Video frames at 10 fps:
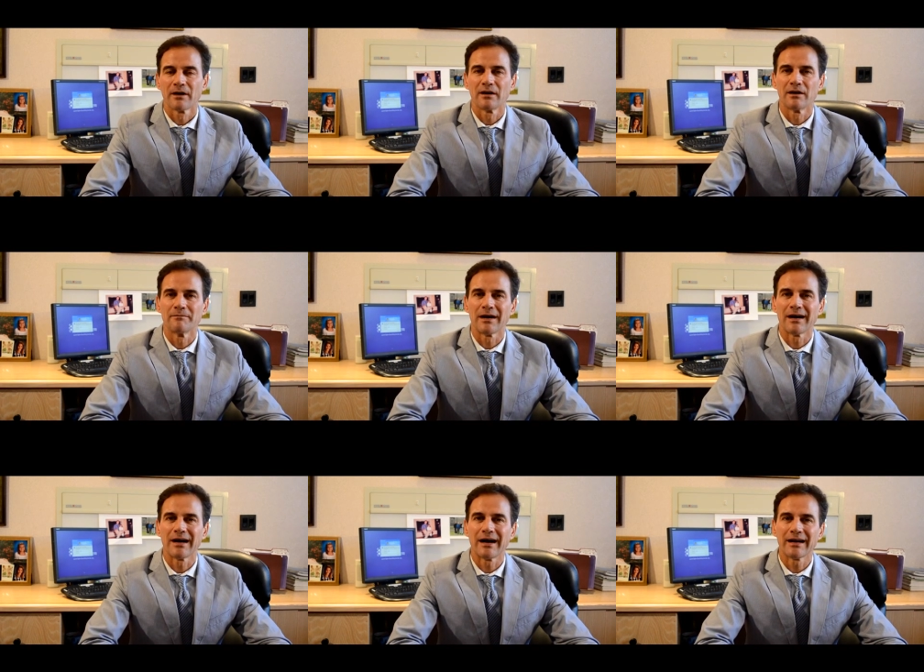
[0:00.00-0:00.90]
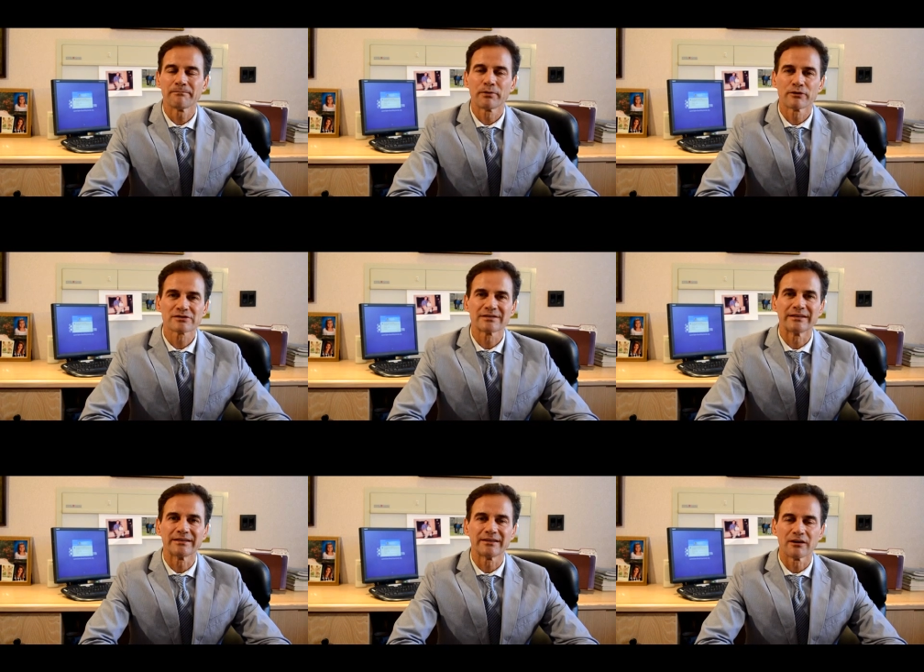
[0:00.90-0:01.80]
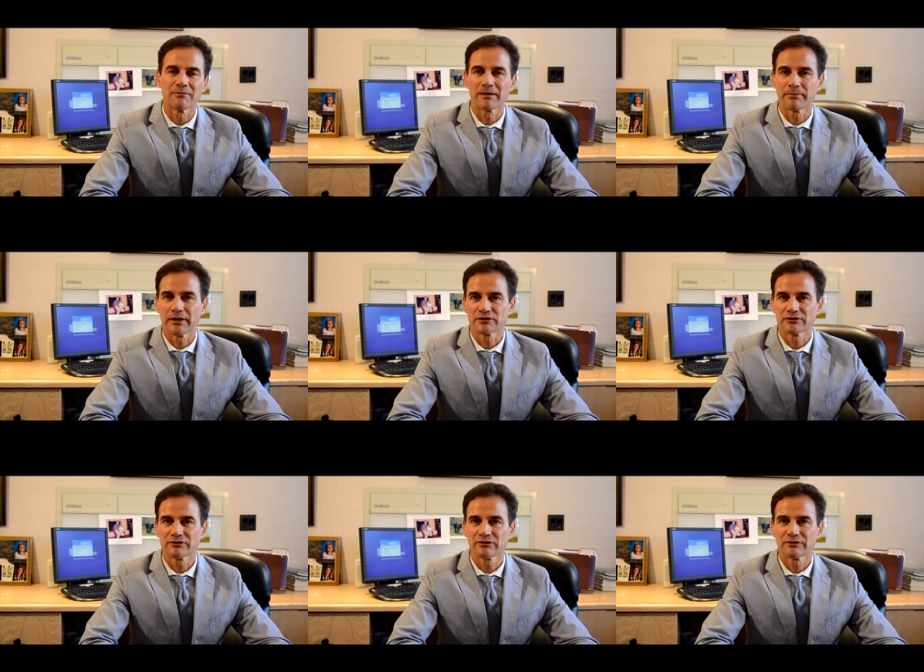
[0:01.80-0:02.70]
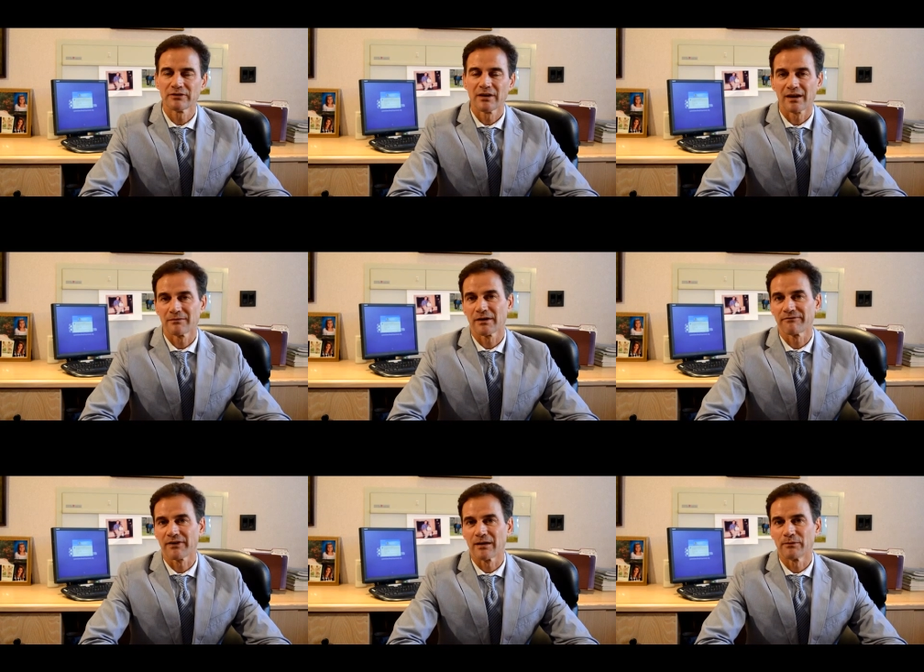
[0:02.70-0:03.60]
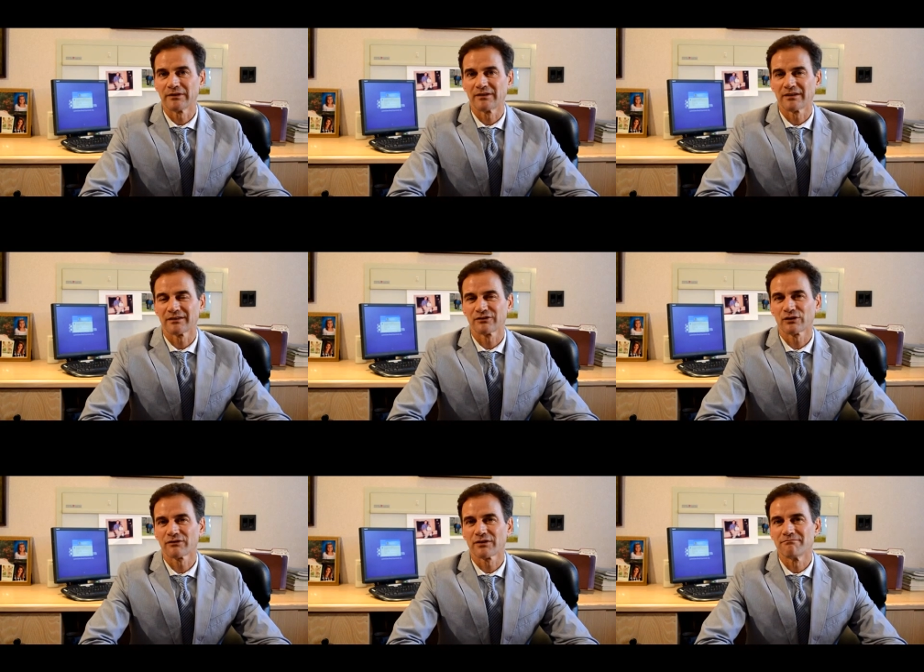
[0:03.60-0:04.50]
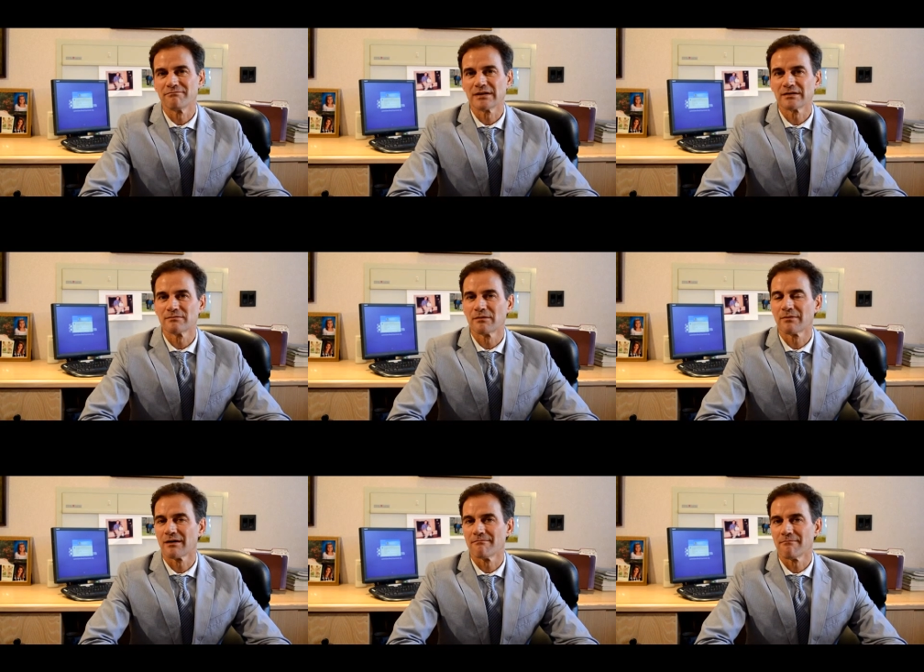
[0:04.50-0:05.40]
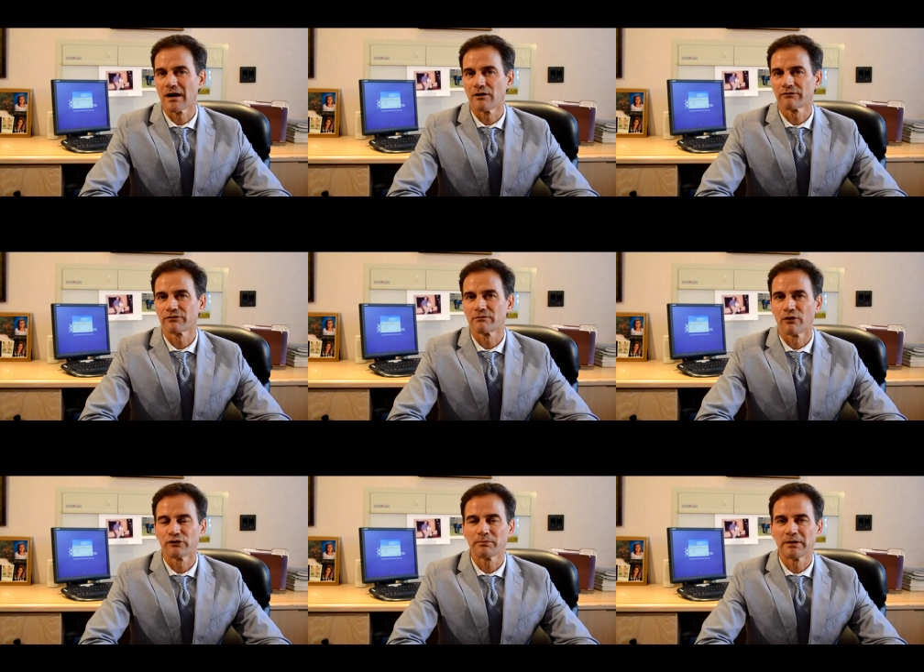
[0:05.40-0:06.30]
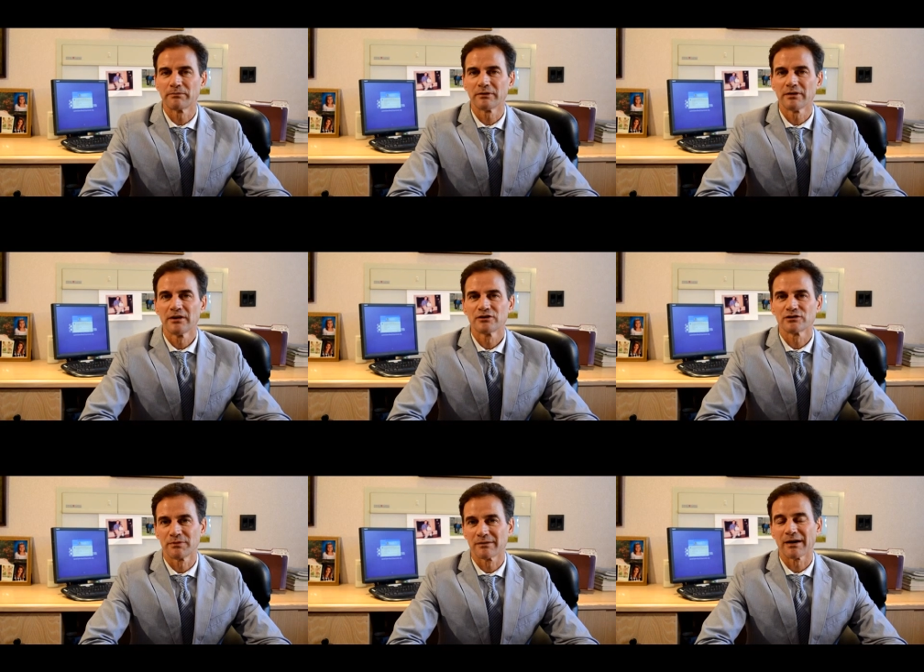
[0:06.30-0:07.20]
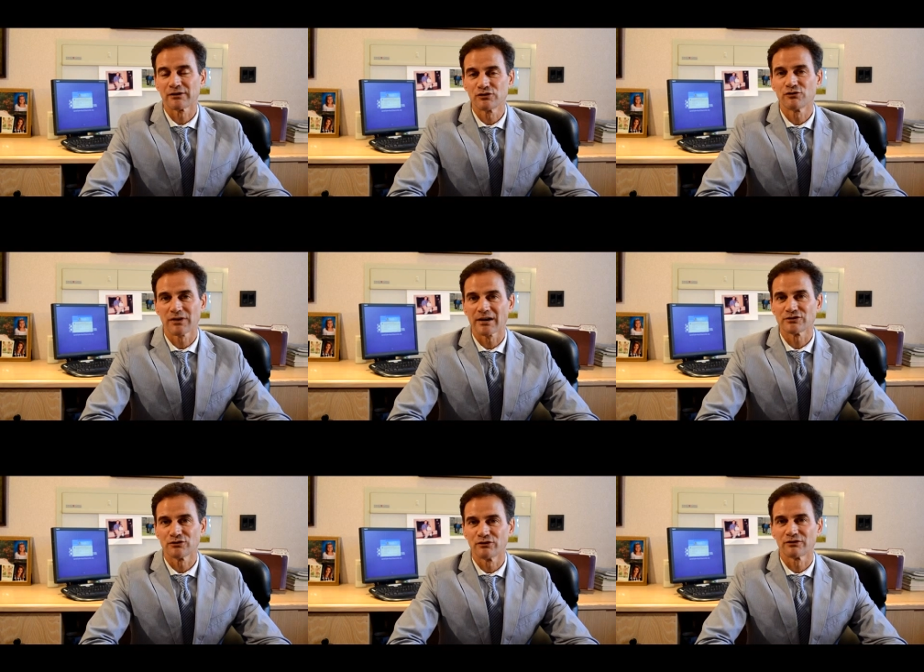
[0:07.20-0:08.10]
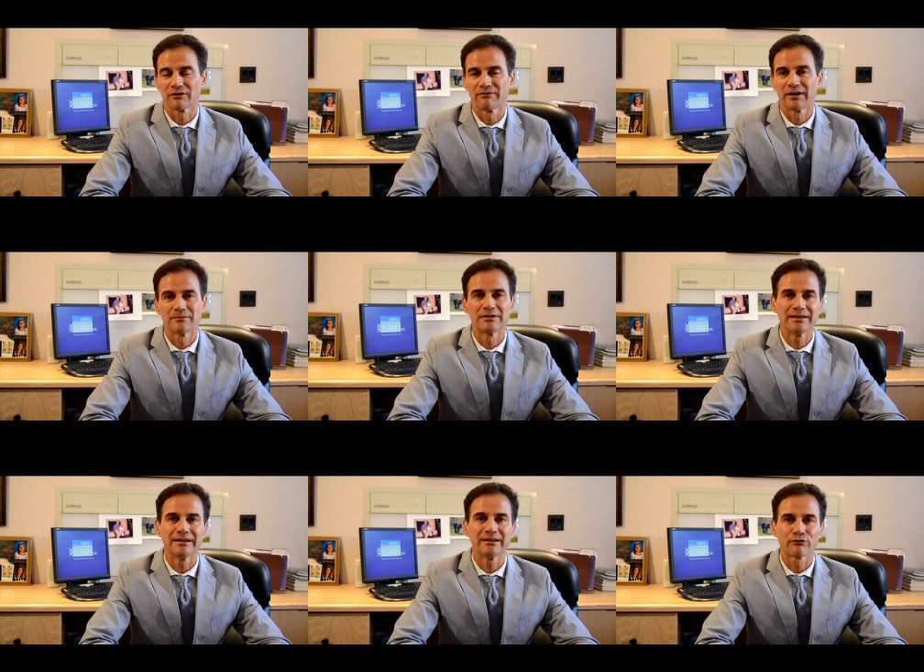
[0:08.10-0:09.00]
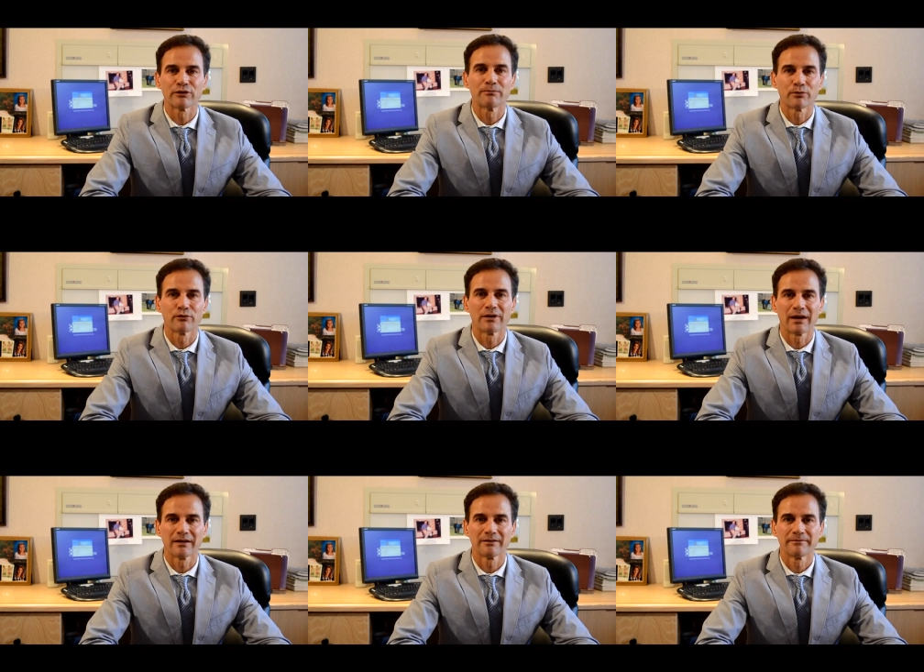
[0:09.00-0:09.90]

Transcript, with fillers: Um, I personally tell my patients and my family that sort of a minimum amount for most people should be about 2,000 units of vitamin D3 per day.